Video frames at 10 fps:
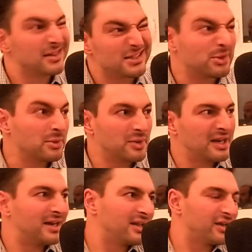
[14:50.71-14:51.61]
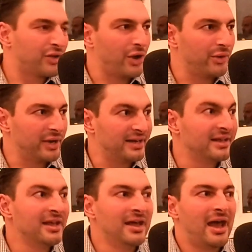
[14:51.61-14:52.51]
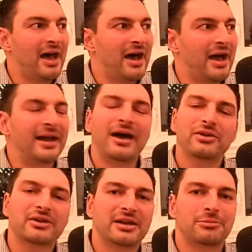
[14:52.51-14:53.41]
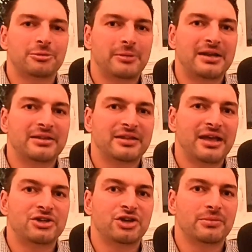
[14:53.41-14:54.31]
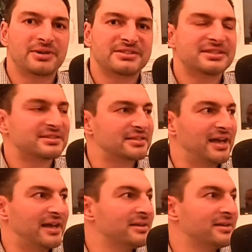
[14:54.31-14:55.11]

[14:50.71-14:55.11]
This week we did a little coding and how you can implement it in your business today.